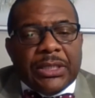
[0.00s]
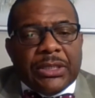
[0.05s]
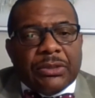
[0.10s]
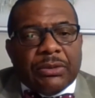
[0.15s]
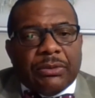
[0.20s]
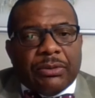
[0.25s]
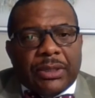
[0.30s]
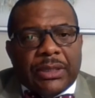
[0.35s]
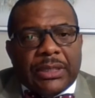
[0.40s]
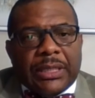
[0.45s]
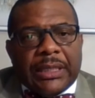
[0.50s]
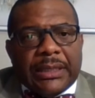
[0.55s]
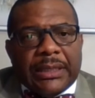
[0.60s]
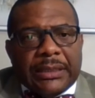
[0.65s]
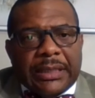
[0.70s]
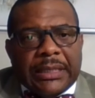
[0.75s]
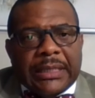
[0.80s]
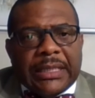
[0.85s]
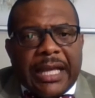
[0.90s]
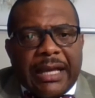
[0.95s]
So
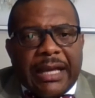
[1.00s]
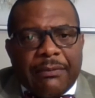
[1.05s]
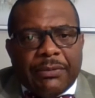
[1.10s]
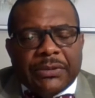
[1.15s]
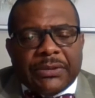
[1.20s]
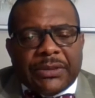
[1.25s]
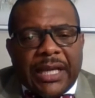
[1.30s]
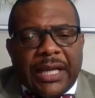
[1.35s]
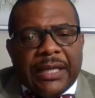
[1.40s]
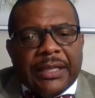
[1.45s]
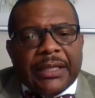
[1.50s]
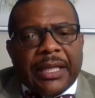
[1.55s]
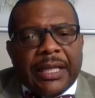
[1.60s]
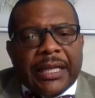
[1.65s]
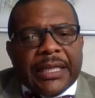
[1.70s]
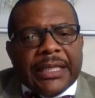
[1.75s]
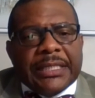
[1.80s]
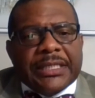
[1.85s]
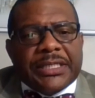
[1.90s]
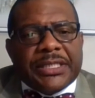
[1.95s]
that was kind of
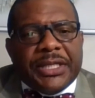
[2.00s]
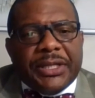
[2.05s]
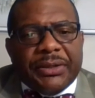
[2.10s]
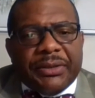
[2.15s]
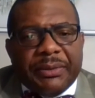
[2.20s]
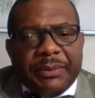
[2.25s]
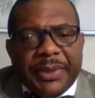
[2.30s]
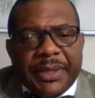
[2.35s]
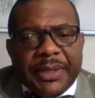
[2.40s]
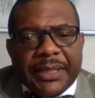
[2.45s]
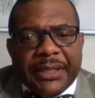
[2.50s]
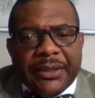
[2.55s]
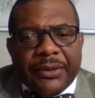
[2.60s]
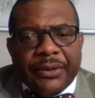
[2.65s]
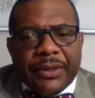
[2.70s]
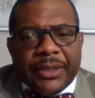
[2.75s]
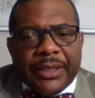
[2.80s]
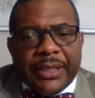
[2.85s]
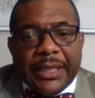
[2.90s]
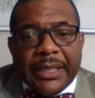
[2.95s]
like instilled in me at an
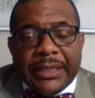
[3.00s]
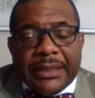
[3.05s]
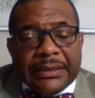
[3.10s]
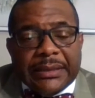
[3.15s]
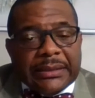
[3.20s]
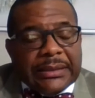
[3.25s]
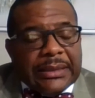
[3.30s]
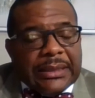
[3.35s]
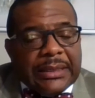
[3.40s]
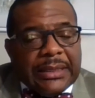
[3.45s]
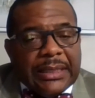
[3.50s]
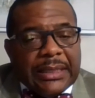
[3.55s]
early age.